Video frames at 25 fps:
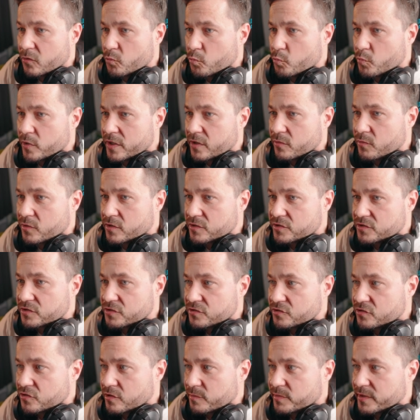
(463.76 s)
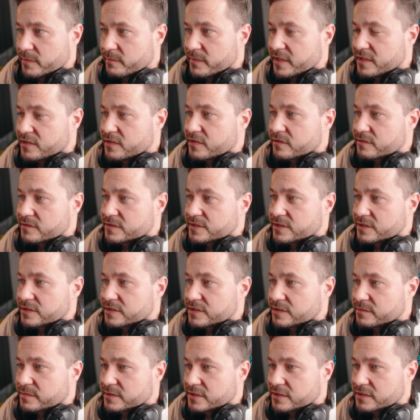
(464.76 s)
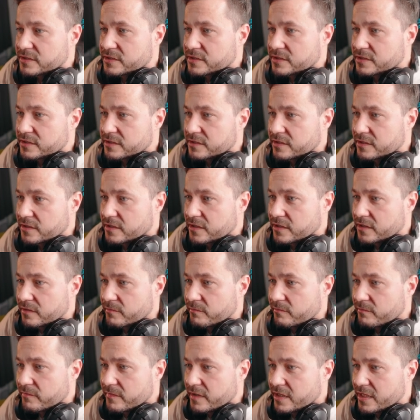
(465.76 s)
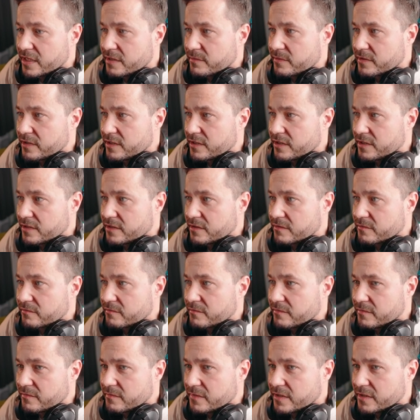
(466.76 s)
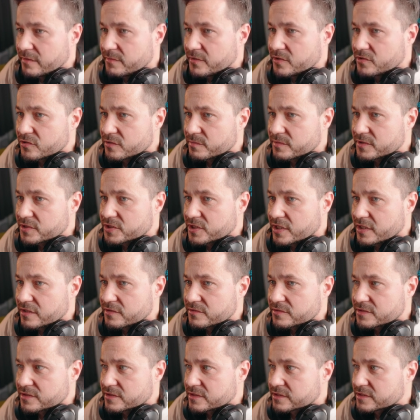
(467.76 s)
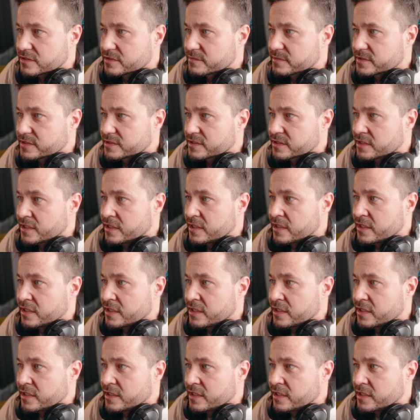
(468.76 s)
we want to drop the midtones a little bit, maybe drop the shadows a little bit,